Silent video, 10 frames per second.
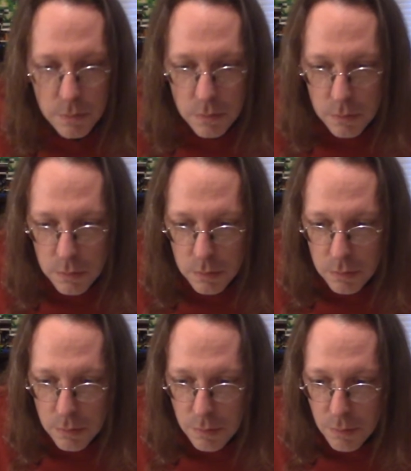
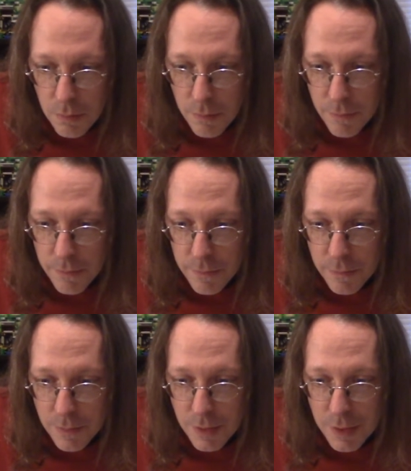
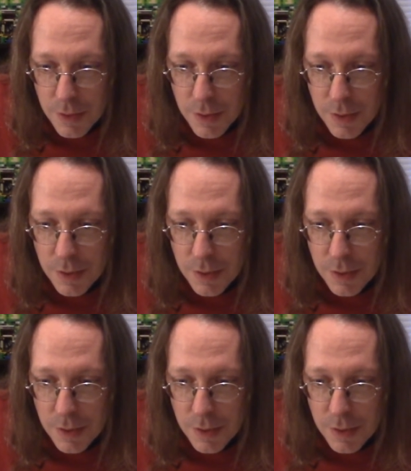Nothing is said.